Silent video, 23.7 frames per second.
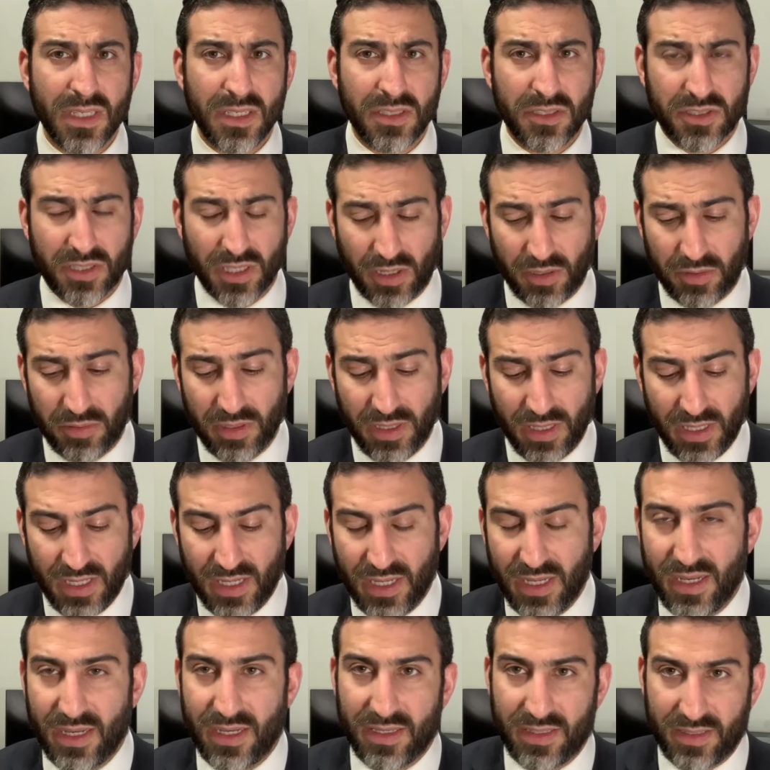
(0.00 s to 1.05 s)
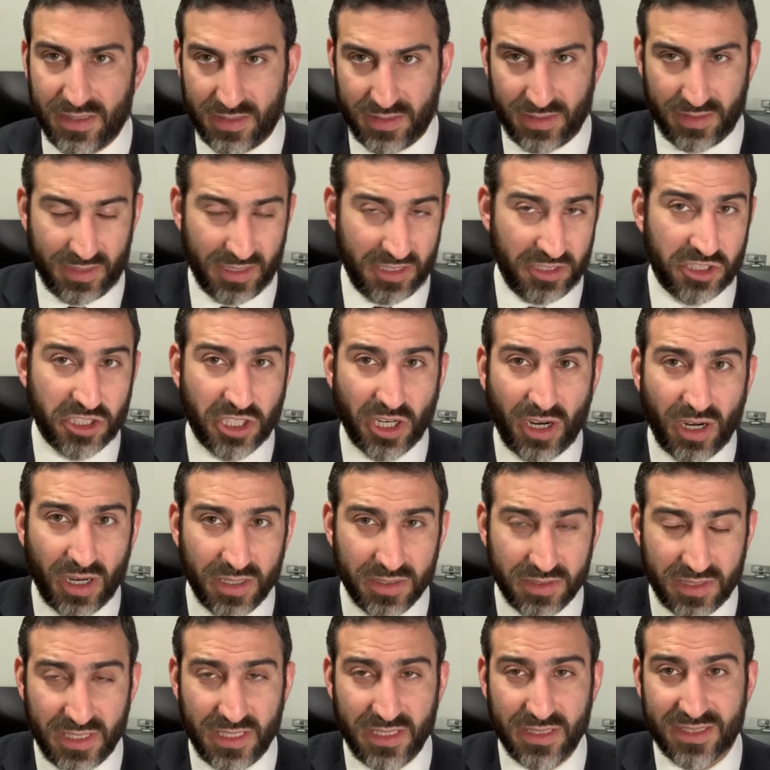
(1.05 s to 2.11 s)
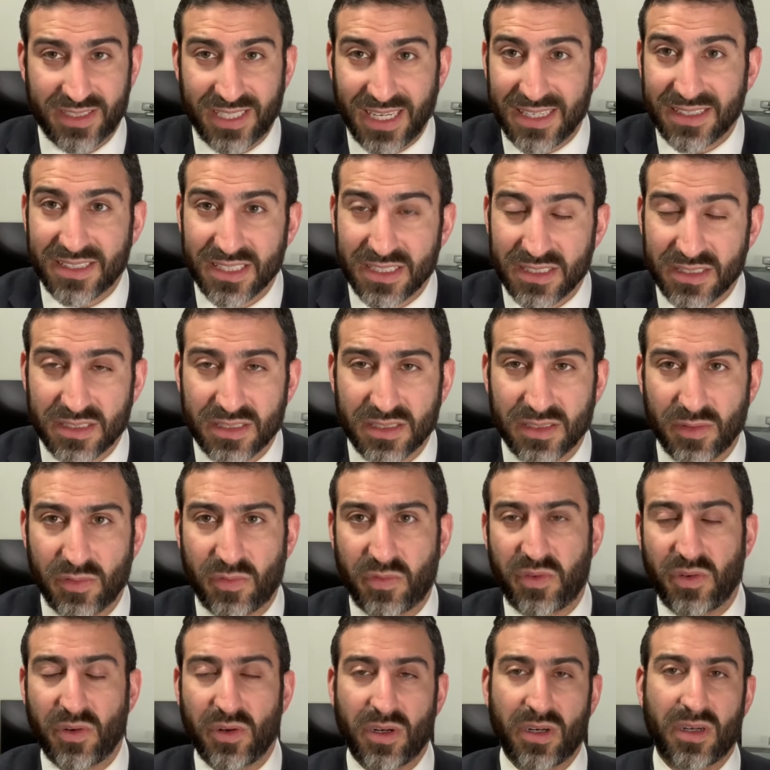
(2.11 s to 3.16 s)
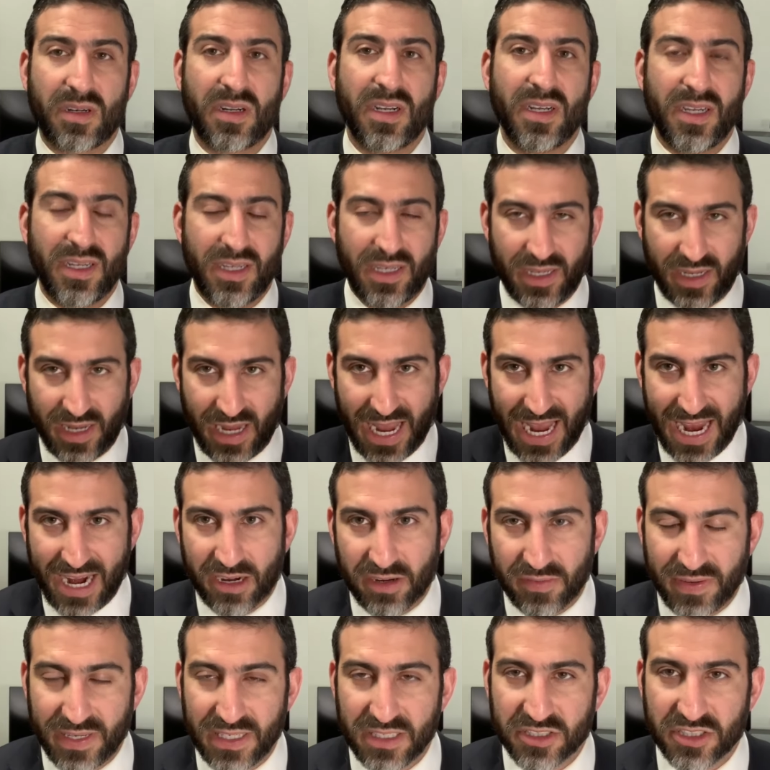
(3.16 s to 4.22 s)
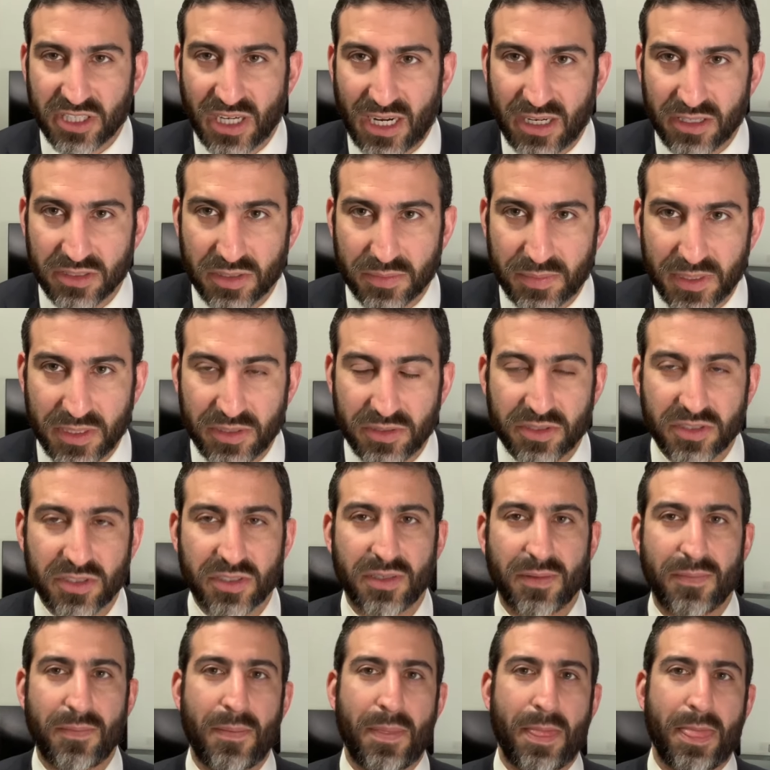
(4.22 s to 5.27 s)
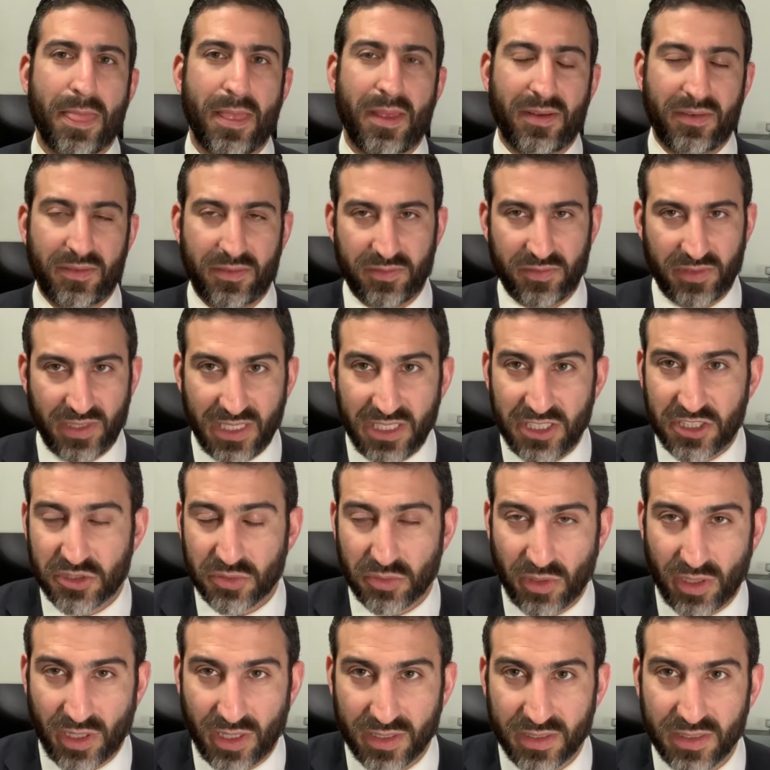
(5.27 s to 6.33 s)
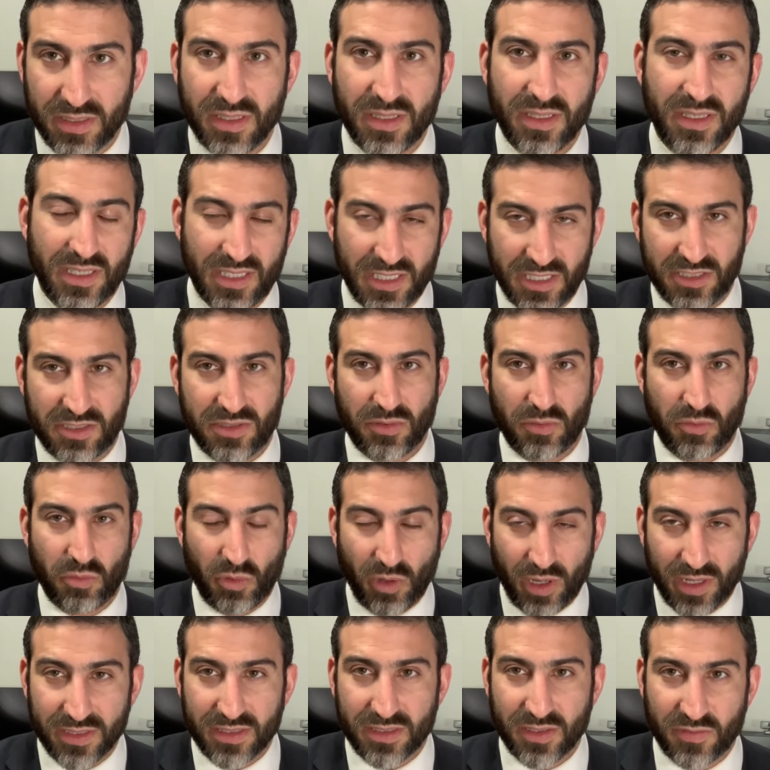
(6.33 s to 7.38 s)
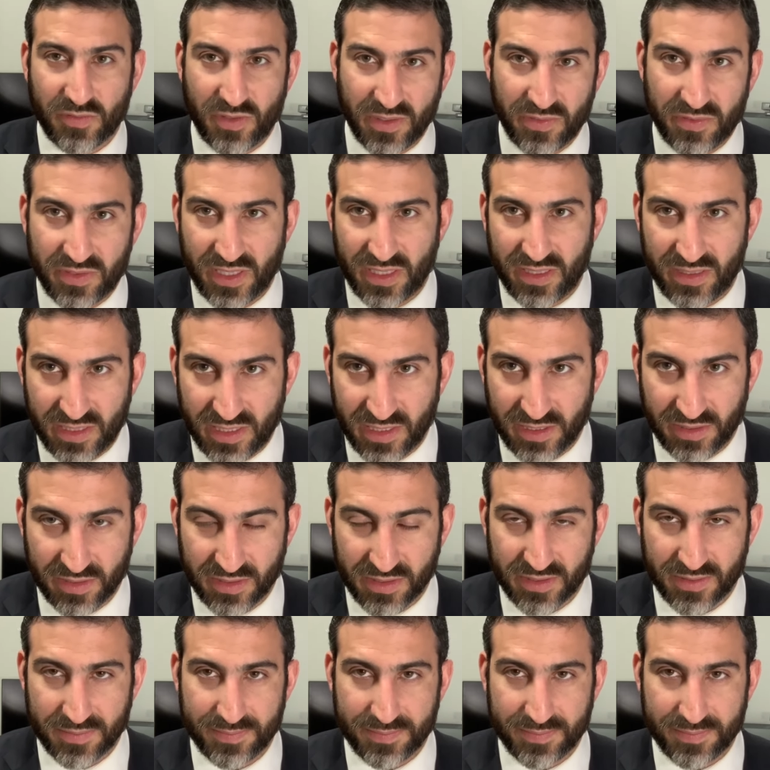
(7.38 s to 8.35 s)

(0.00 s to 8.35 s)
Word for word: So the sentence for aggravated child abuse, each one is 1 to 15 years.